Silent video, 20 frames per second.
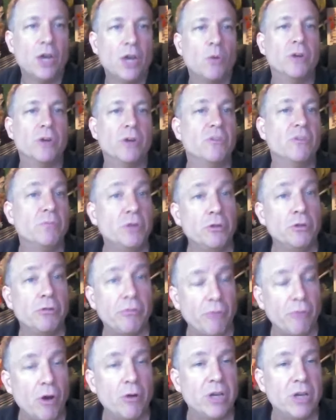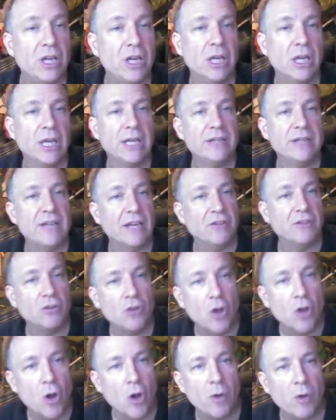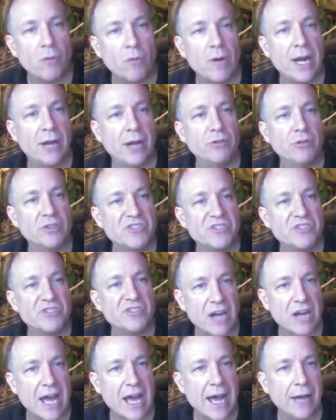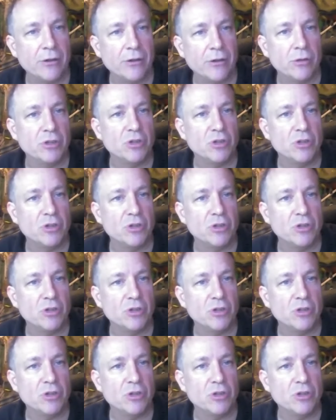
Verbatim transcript: Whereas the blue throated tend to go around the cerrado,